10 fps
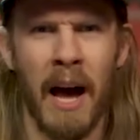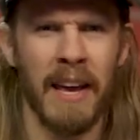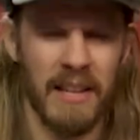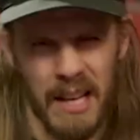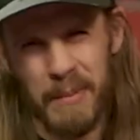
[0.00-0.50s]

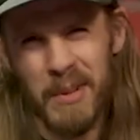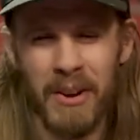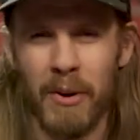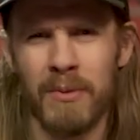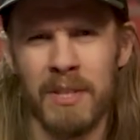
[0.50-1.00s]
except, you
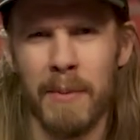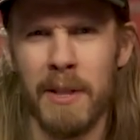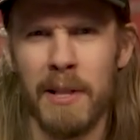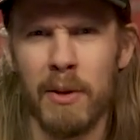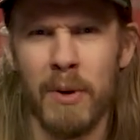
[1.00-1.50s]
know, some of
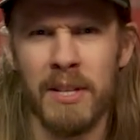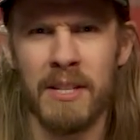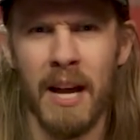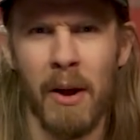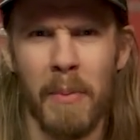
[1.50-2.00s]
the little
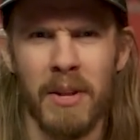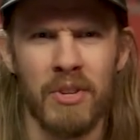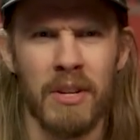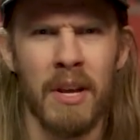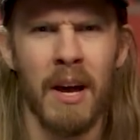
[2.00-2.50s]
wasted time I
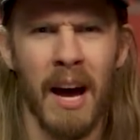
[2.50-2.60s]
mentioned.